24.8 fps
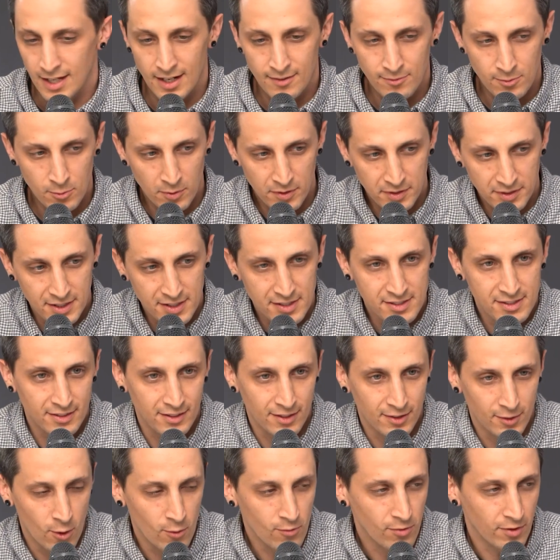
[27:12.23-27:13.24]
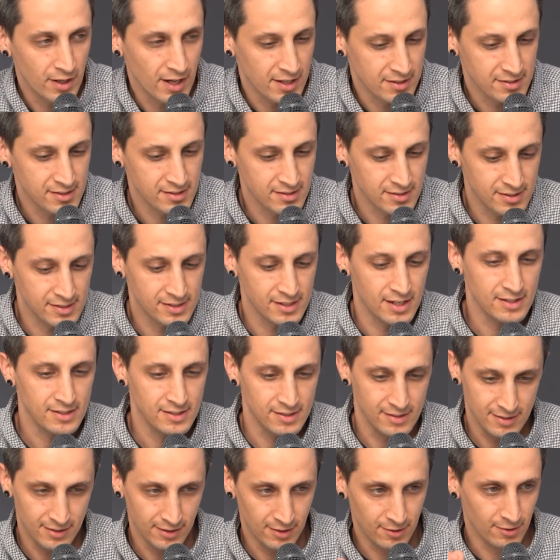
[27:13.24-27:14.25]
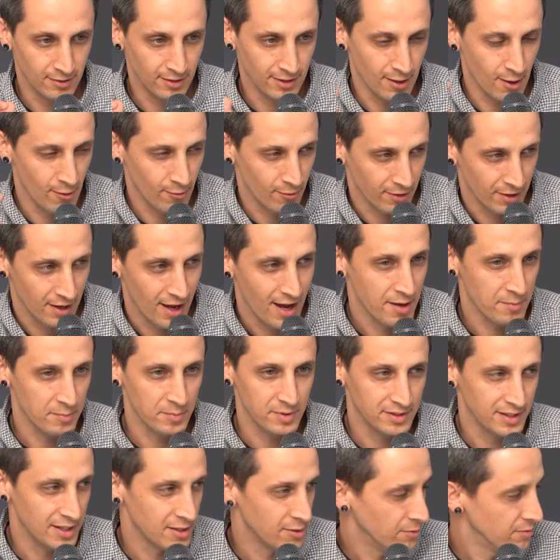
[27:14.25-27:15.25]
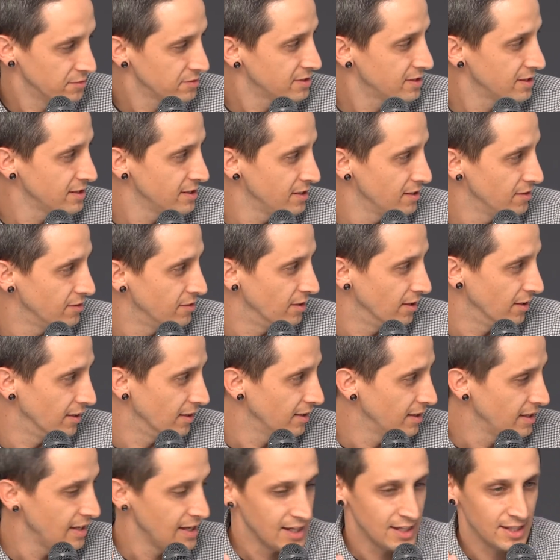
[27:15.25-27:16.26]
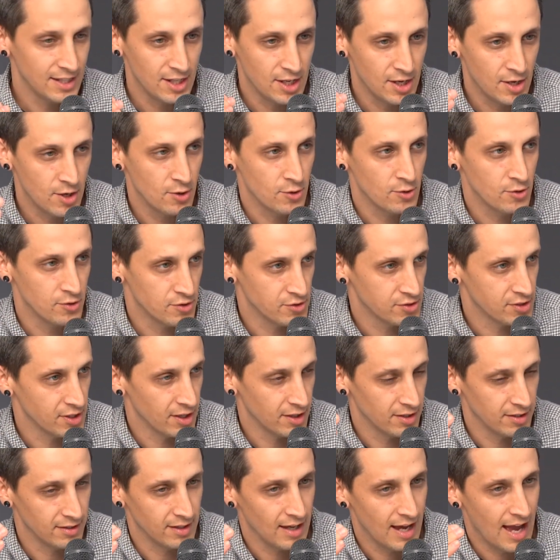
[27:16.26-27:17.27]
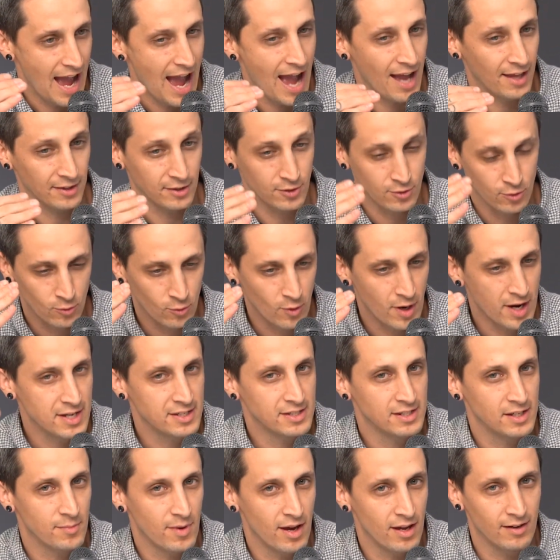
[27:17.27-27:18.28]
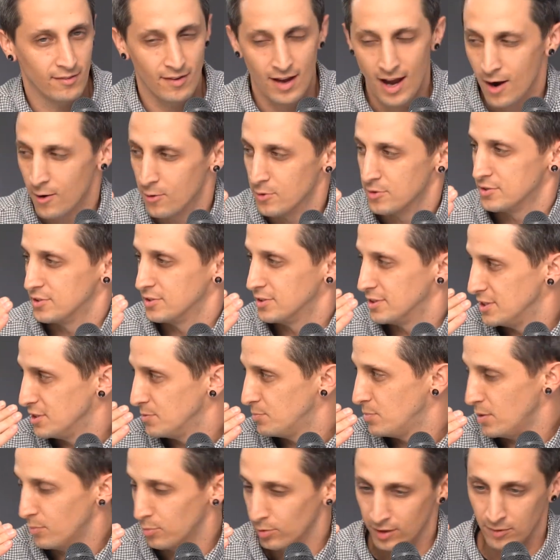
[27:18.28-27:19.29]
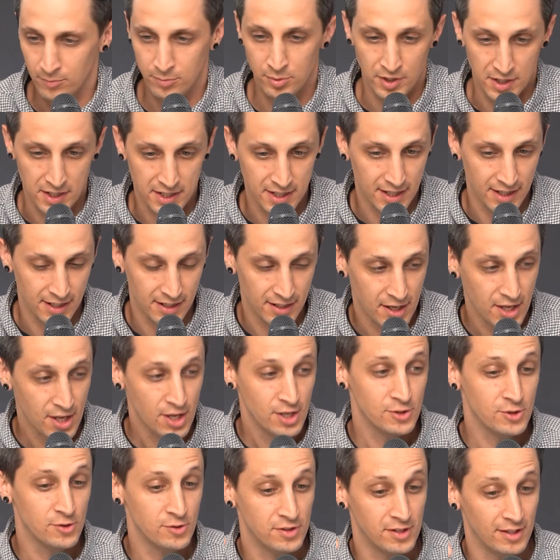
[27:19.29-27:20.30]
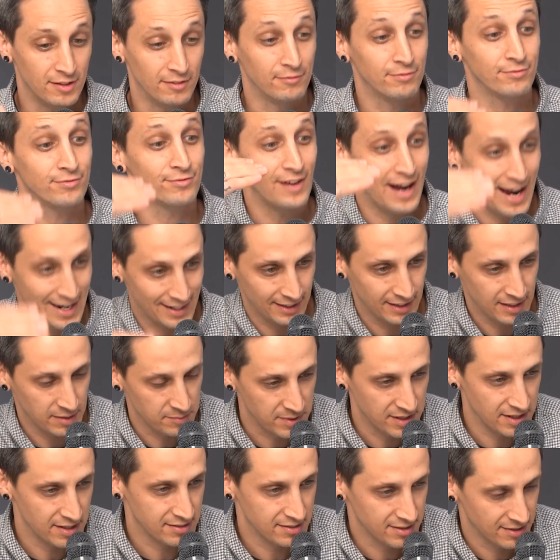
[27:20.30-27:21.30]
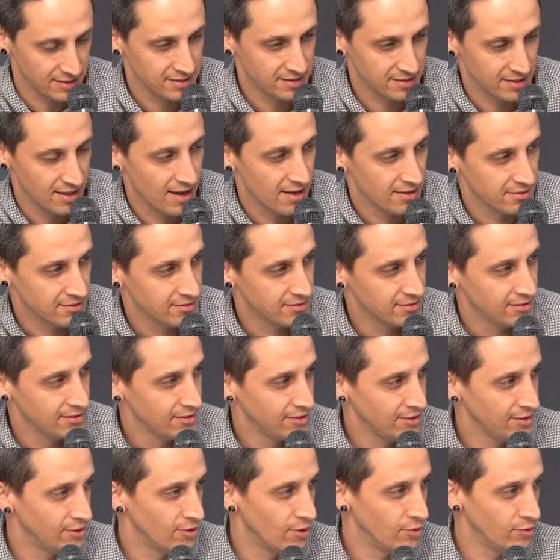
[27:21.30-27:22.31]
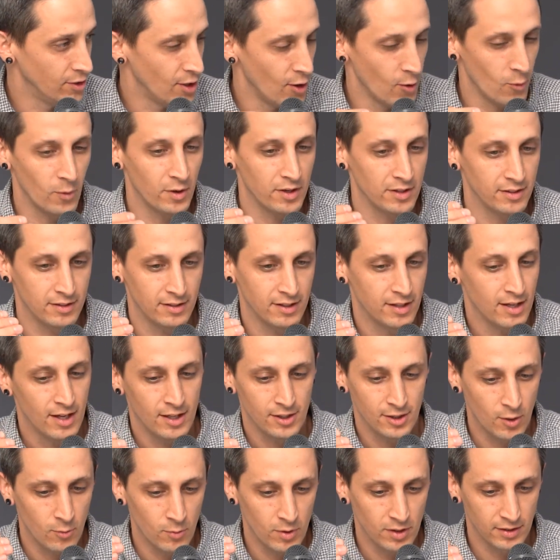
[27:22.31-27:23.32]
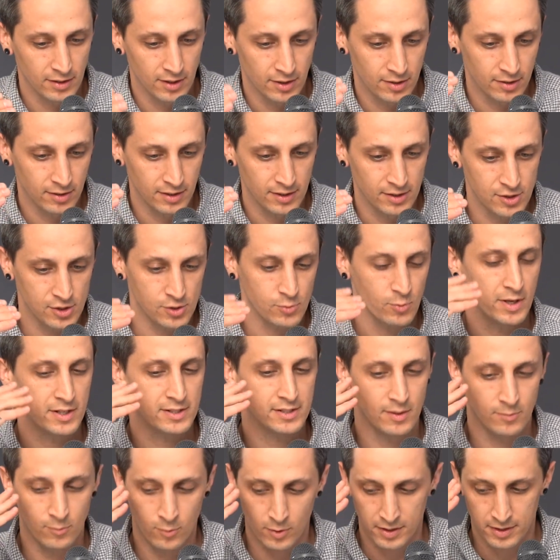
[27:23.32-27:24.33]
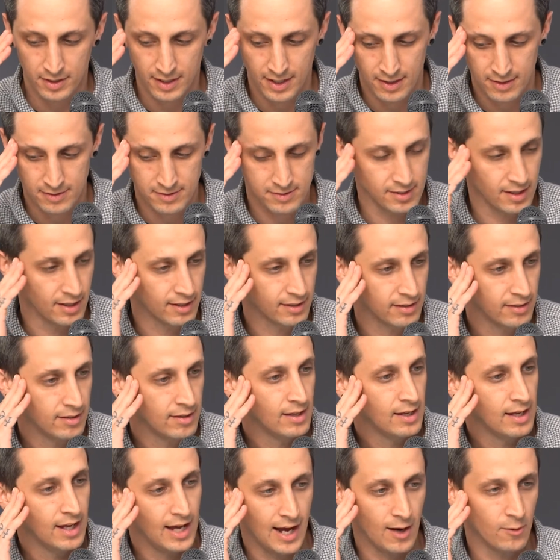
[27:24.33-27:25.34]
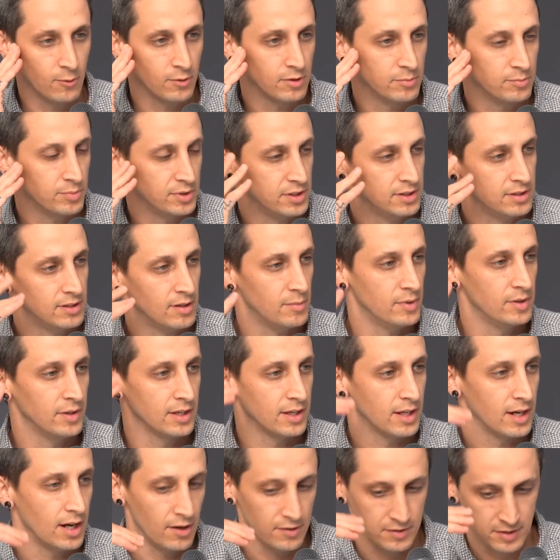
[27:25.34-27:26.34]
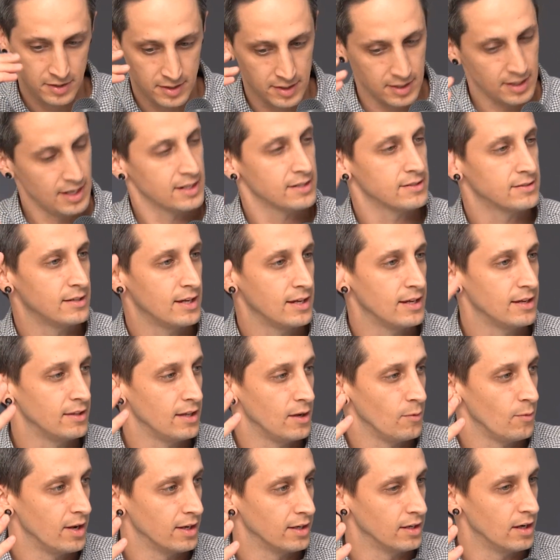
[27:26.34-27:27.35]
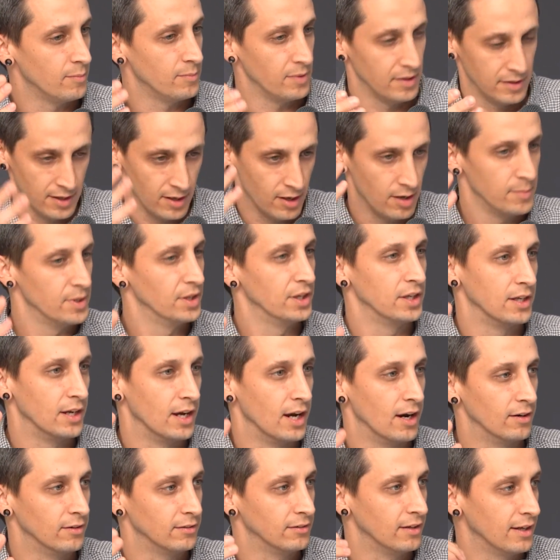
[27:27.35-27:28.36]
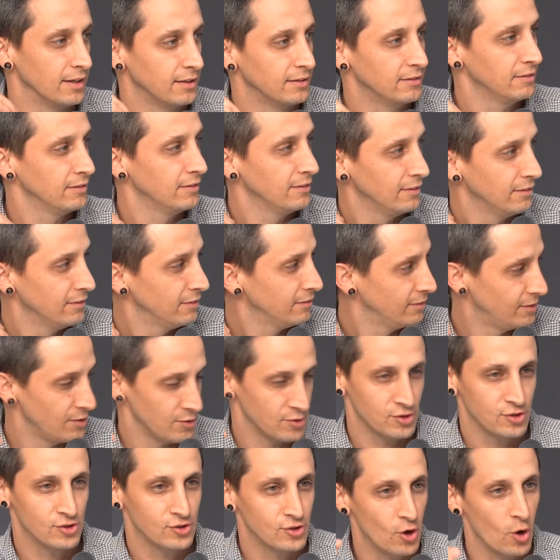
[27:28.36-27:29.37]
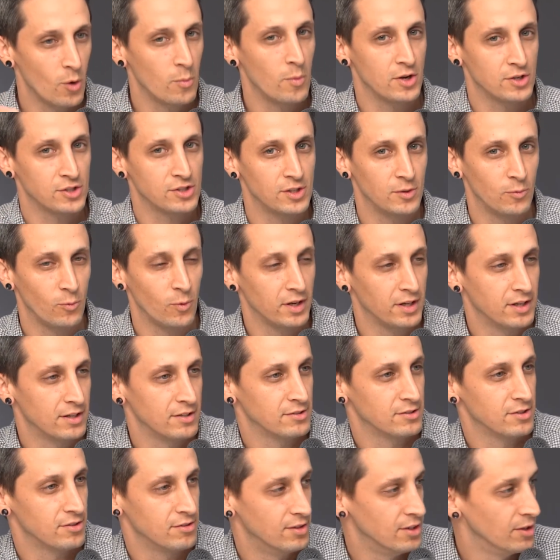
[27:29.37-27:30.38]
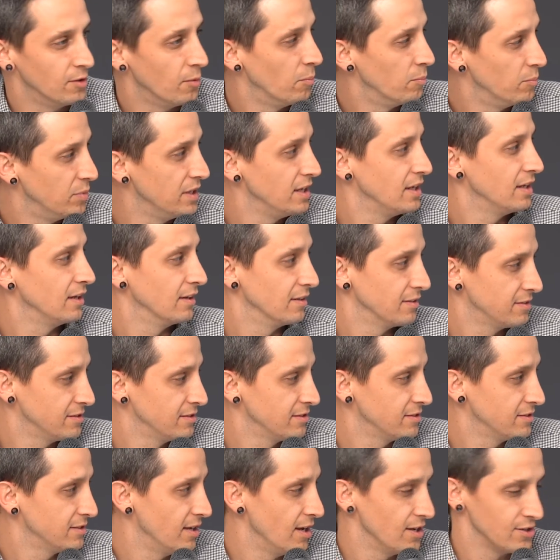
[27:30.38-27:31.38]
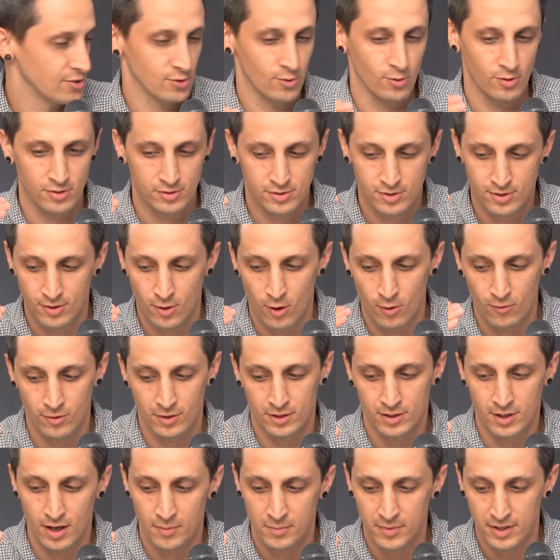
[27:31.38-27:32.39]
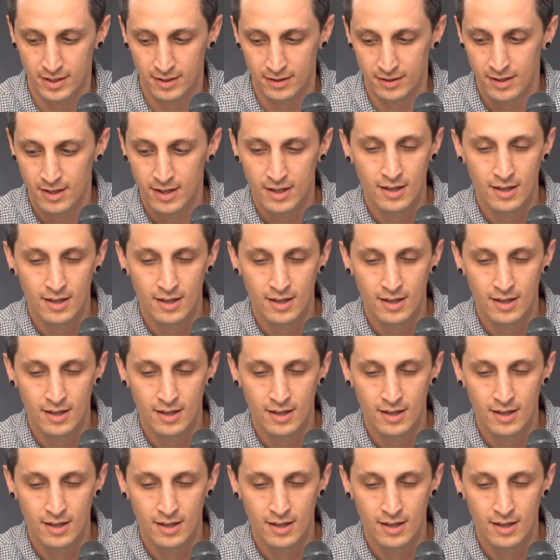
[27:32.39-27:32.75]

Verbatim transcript: and everyone thinks that an overnight success is literally overnight, but they don't see the years and the uh, crazy amount of hours that these people yeah. have put in to then finally be a success. Absolutely. You know, no one no one literally just wakes up one day and is like, I want to be a millionaire, and then the next day they wake up and they're a millionaire. Like there's so much that went into them being a success or to overcoming